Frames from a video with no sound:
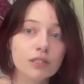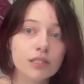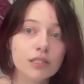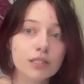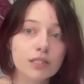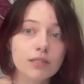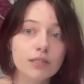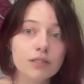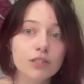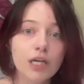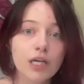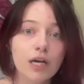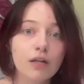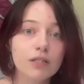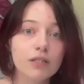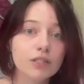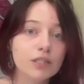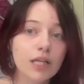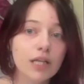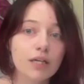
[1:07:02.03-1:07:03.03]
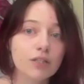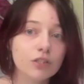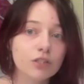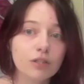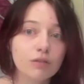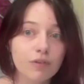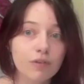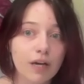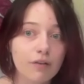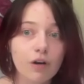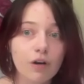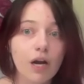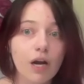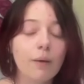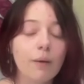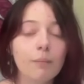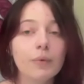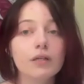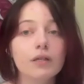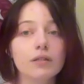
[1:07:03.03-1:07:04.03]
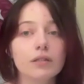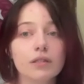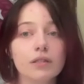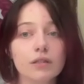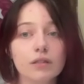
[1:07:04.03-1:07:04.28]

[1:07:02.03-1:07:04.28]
in Teen Challenge, and that should have never happened.